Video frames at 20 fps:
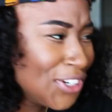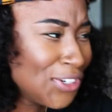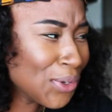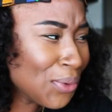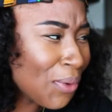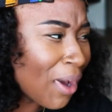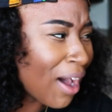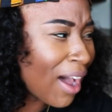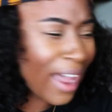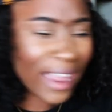
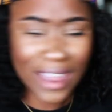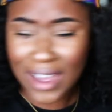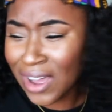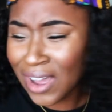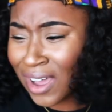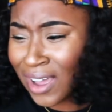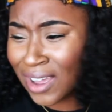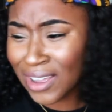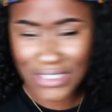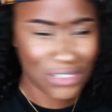Do
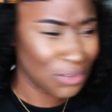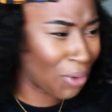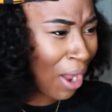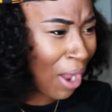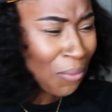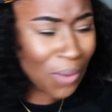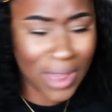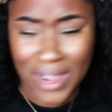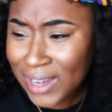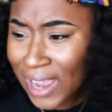I
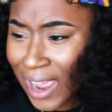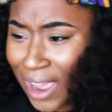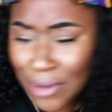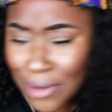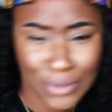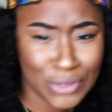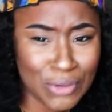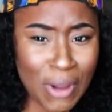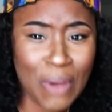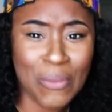what
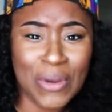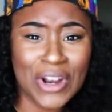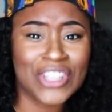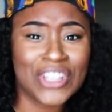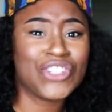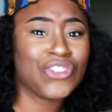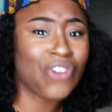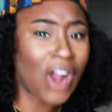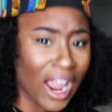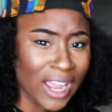now? Do I want
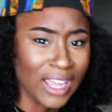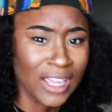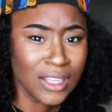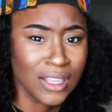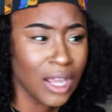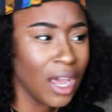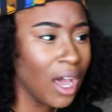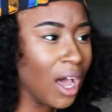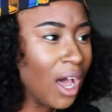to try it?